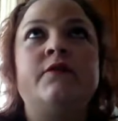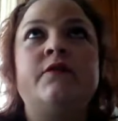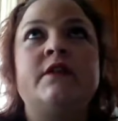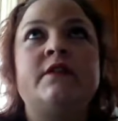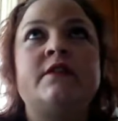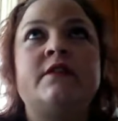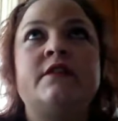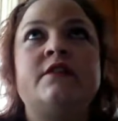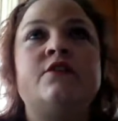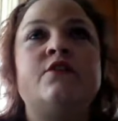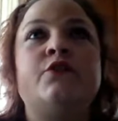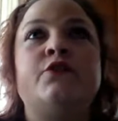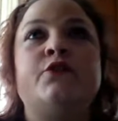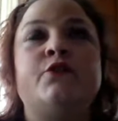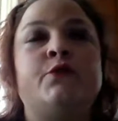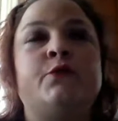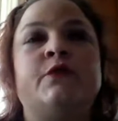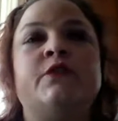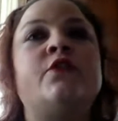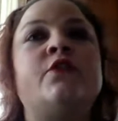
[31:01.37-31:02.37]

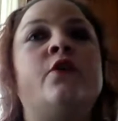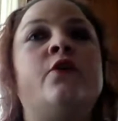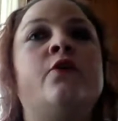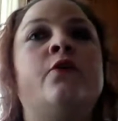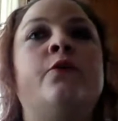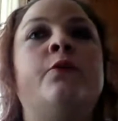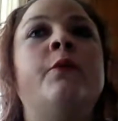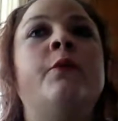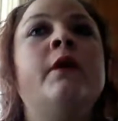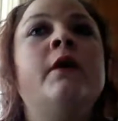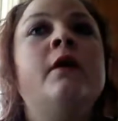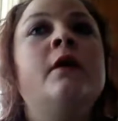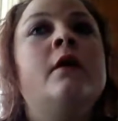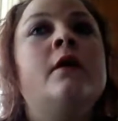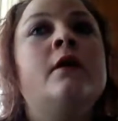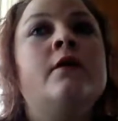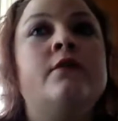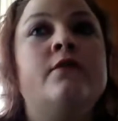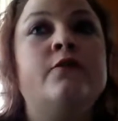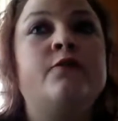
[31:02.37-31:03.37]
sisters was home,
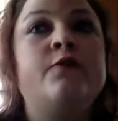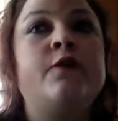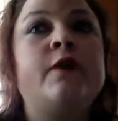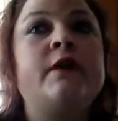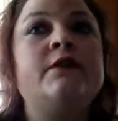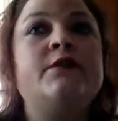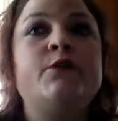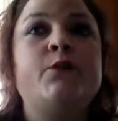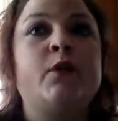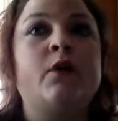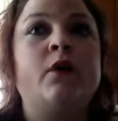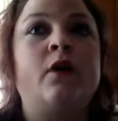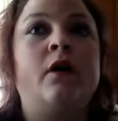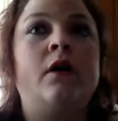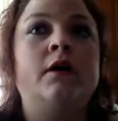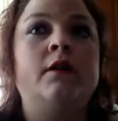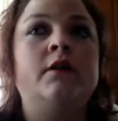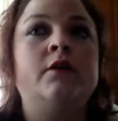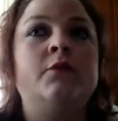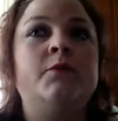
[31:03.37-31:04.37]
the feds were
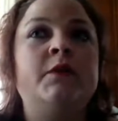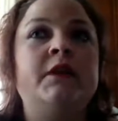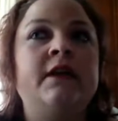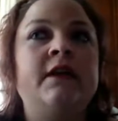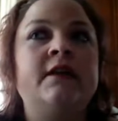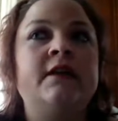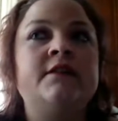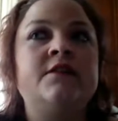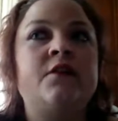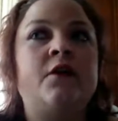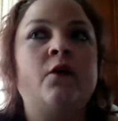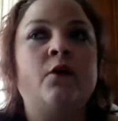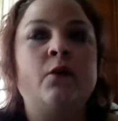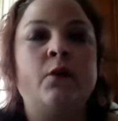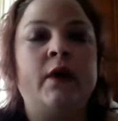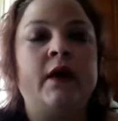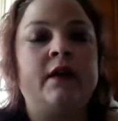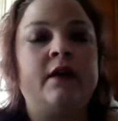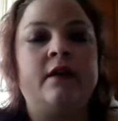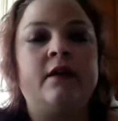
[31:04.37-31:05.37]
on the place
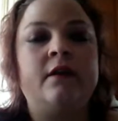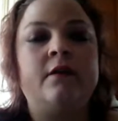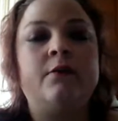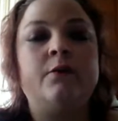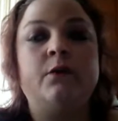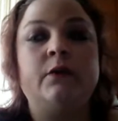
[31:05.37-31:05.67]
already.